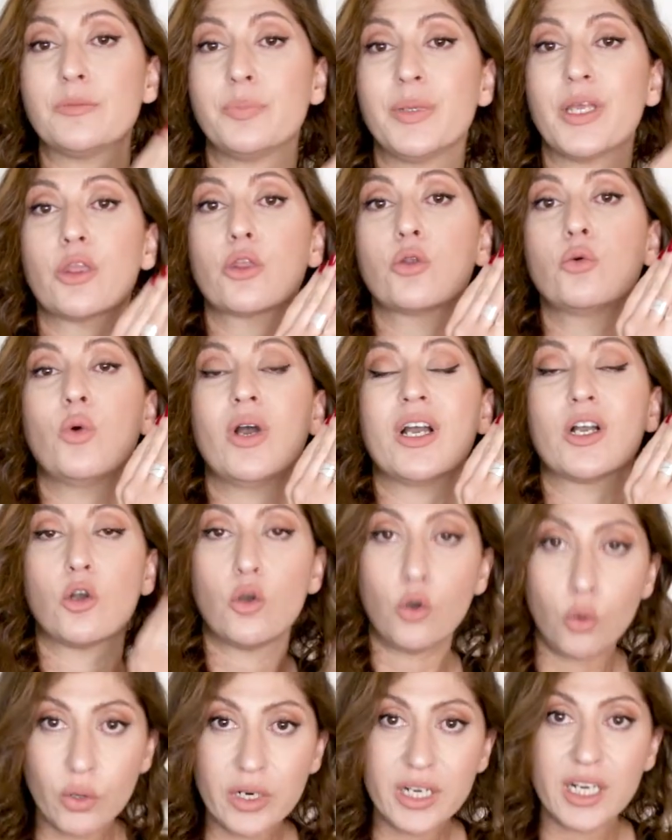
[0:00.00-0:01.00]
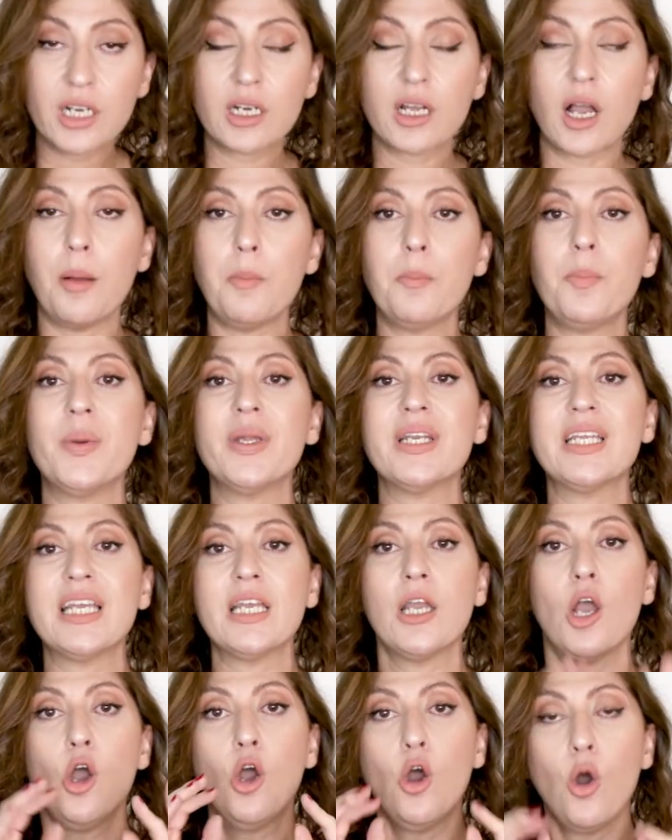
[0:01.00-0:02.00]
be through a courier
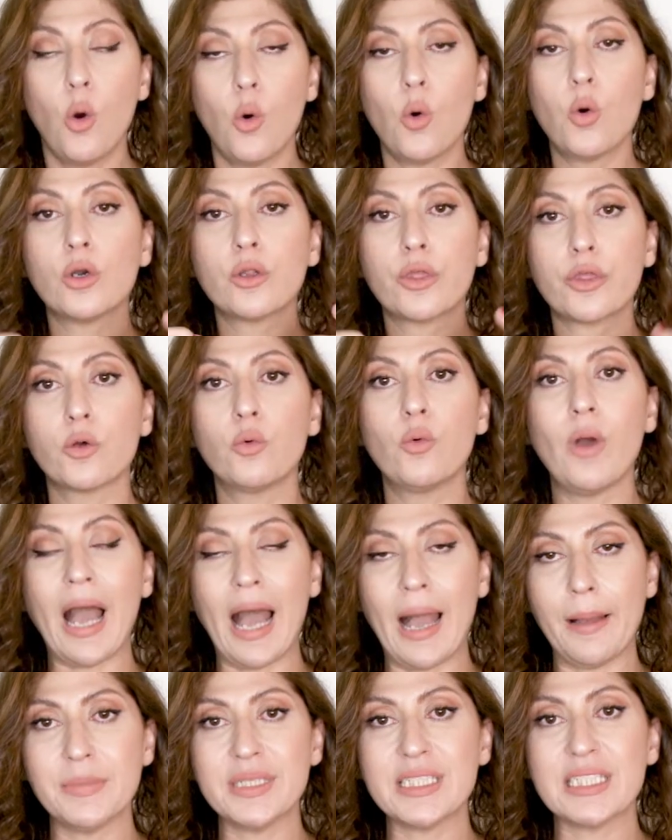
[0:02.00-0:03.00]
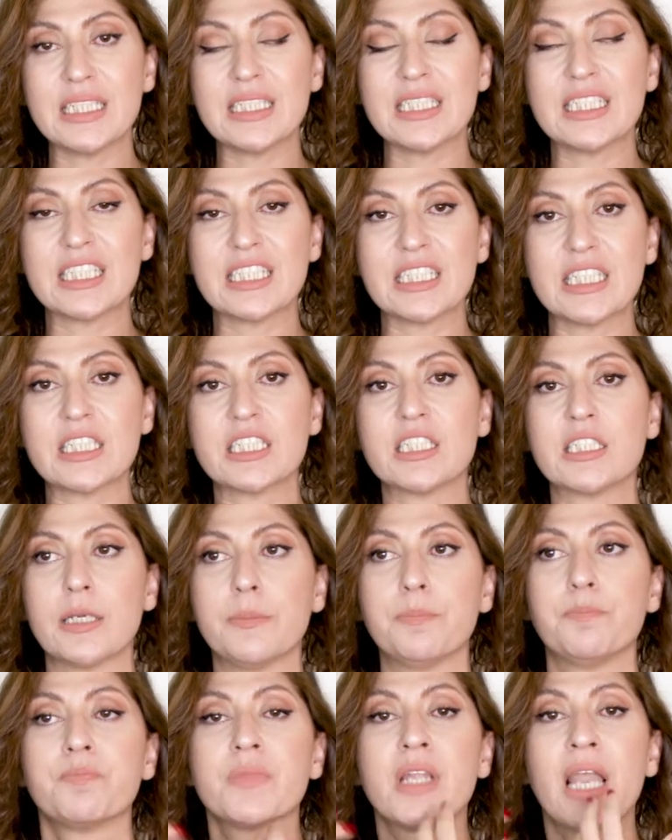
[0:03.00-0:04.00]
company or through Amazon's
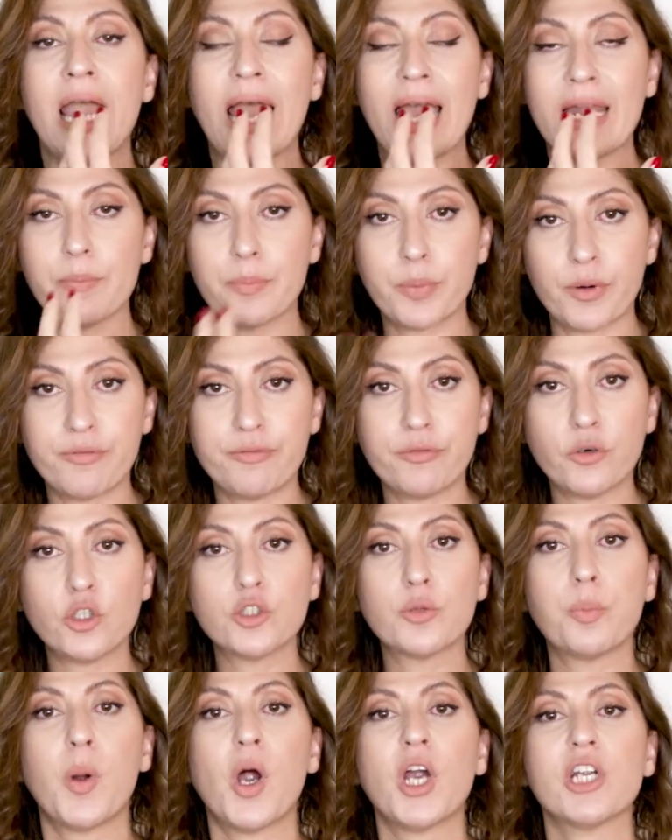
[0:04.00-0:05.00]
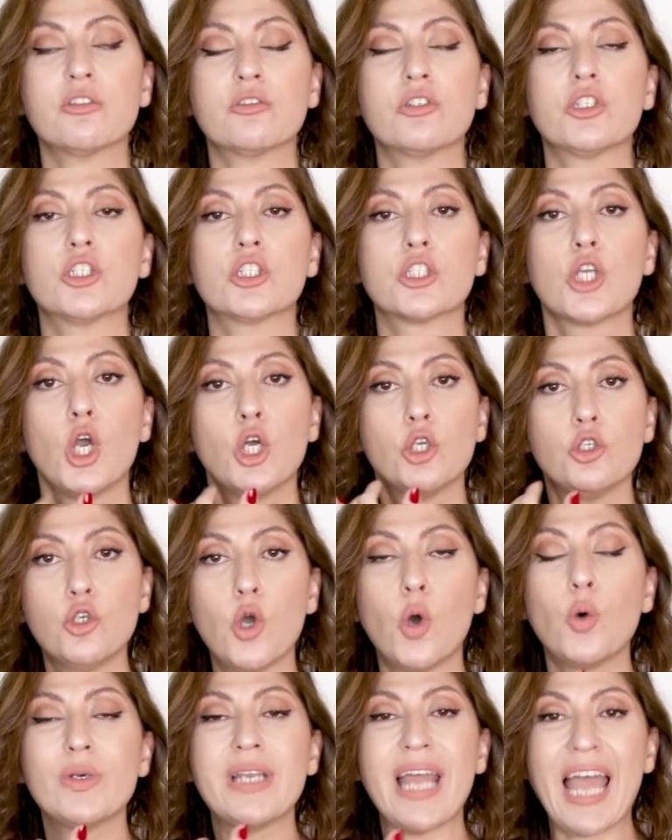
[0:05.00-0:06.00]
system and preferred partners
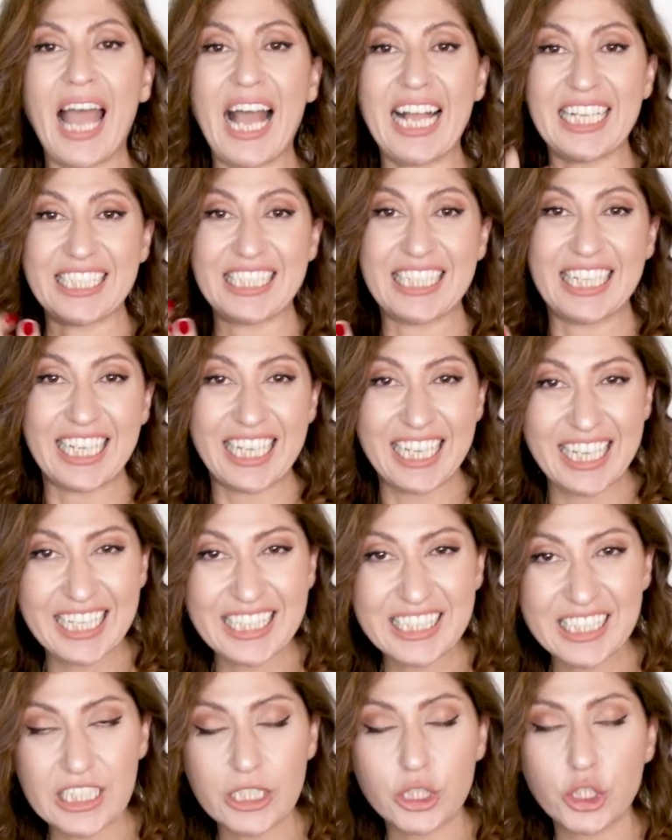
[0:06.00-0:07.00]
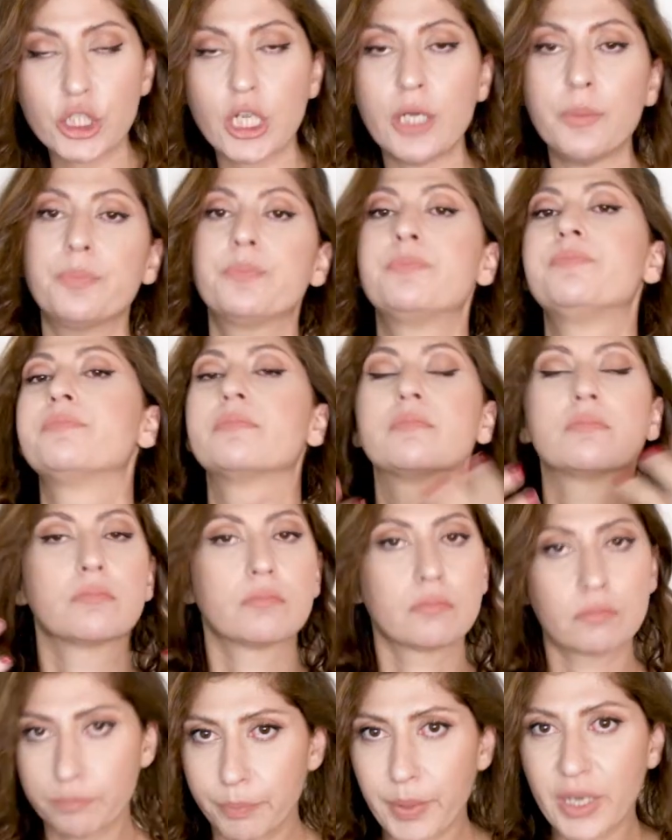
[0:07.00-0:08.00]
known as EasyShip,
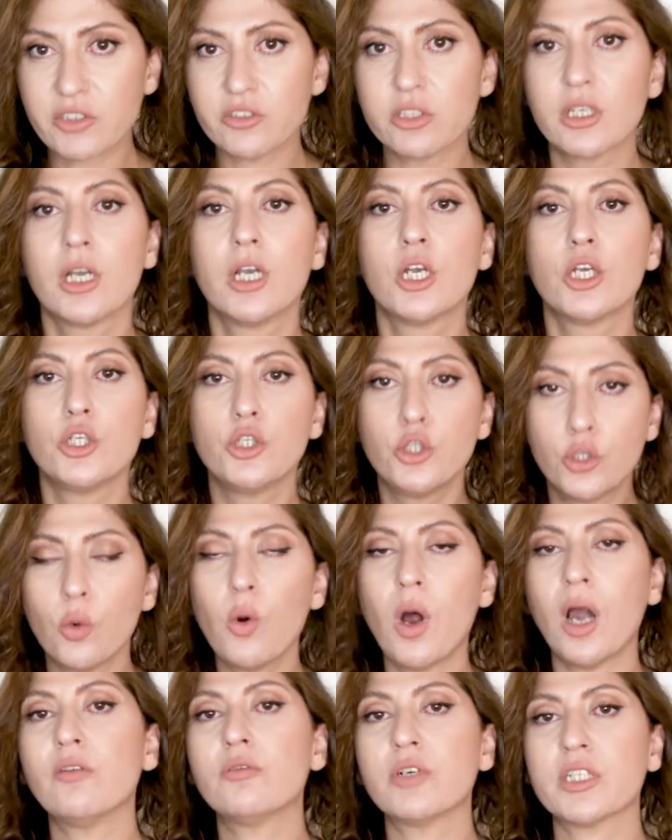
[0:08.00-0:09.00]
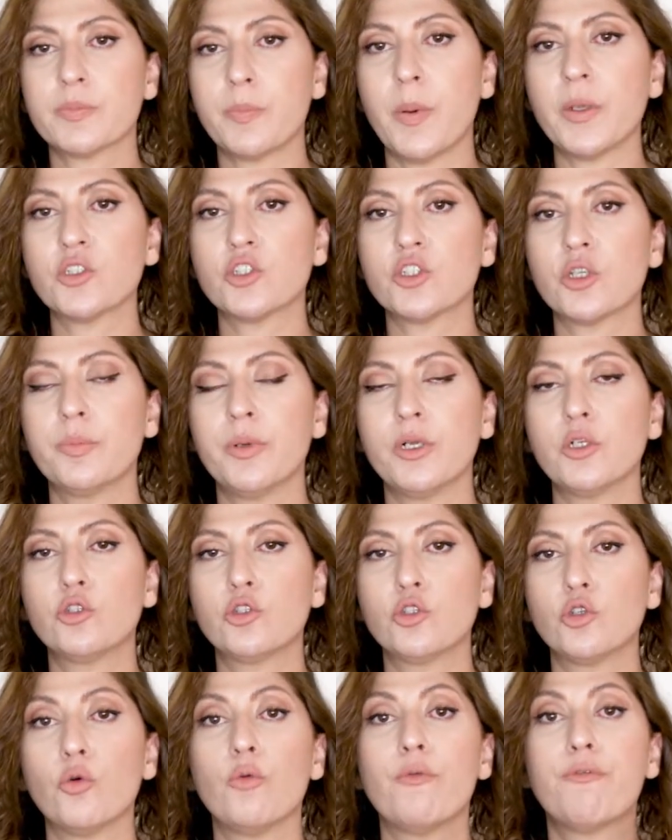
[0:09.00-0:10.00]
but you are responsible
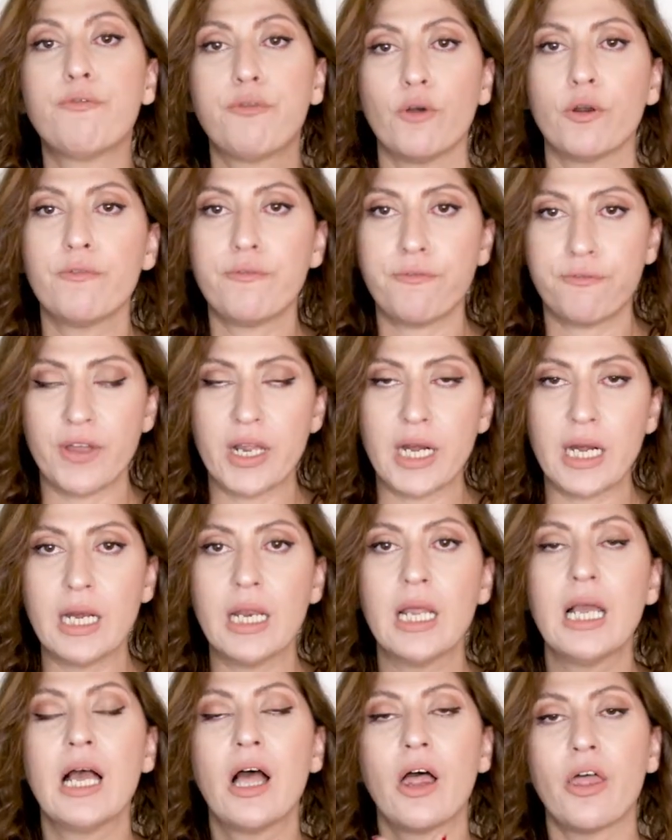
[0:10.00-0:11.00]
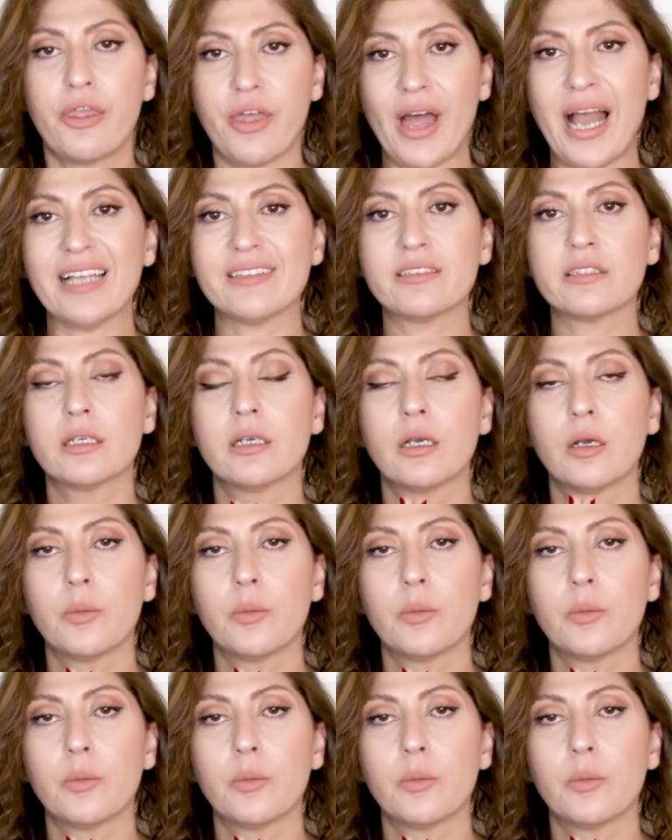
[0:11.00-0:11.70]
to fulfill that